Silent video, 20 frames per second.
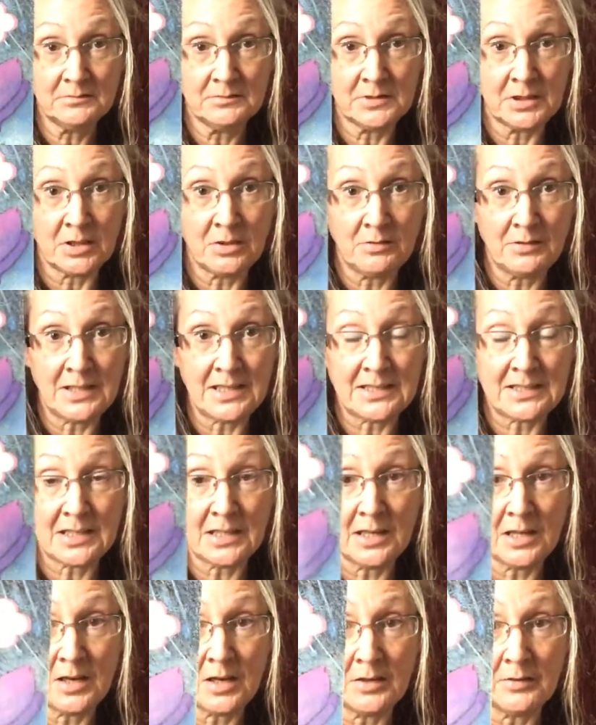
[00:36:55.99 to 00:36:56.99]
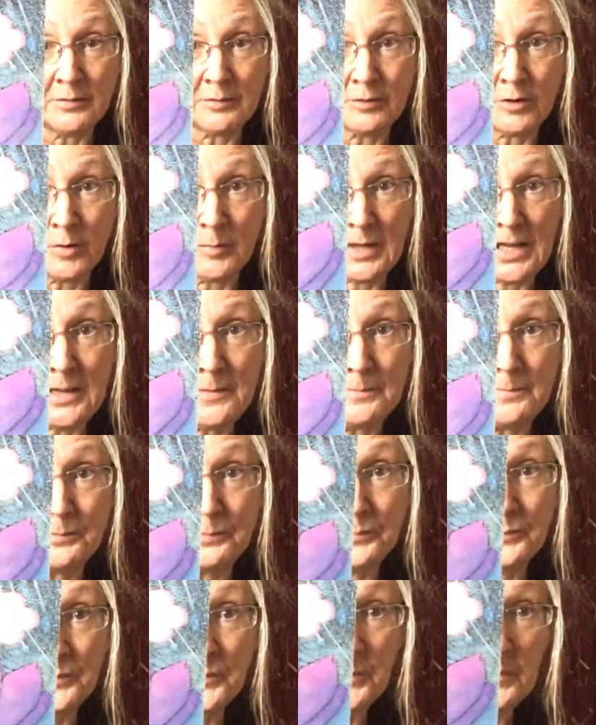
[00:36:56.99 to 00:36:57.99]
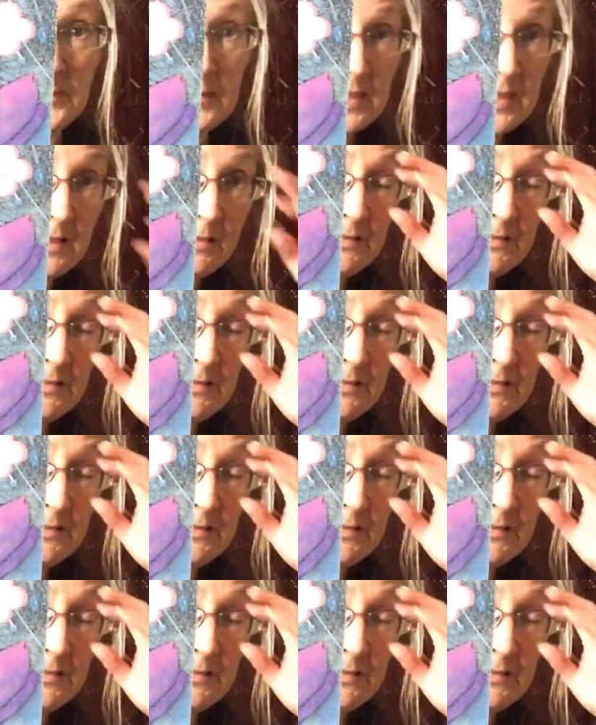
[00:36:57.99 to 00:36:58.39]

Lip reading: that you need to learn from it, there